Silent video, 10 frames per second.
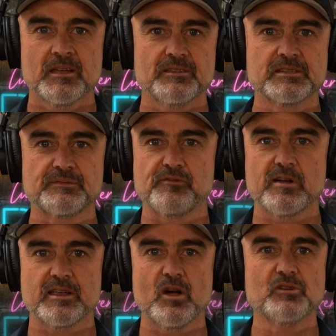This
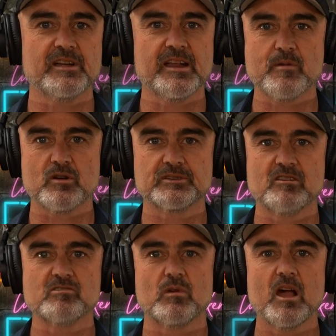free coaching email
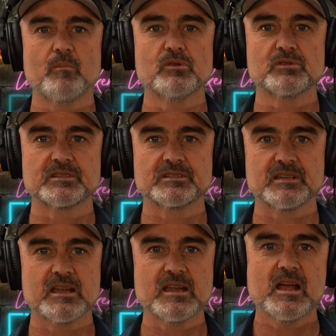series will help you
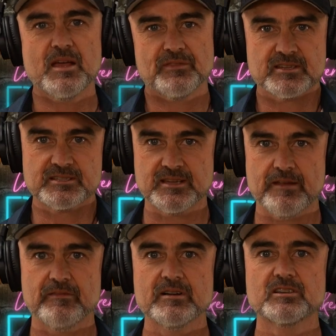see the
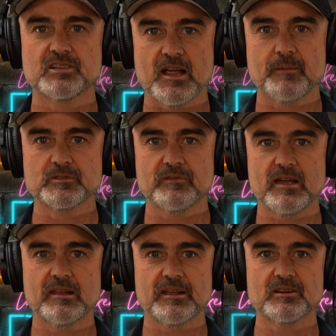7 shames of
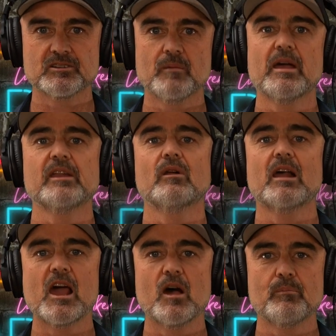our leadership, and it will
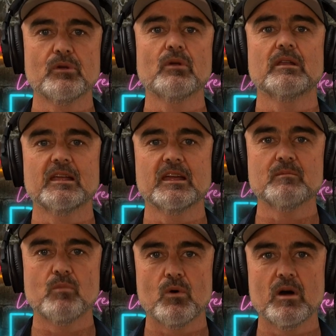help you
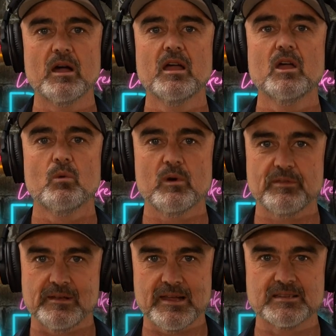lead more
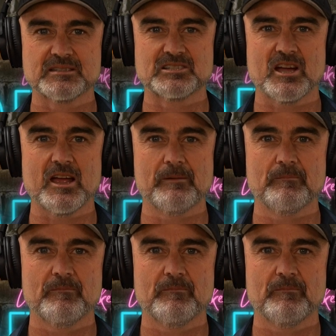with less shame.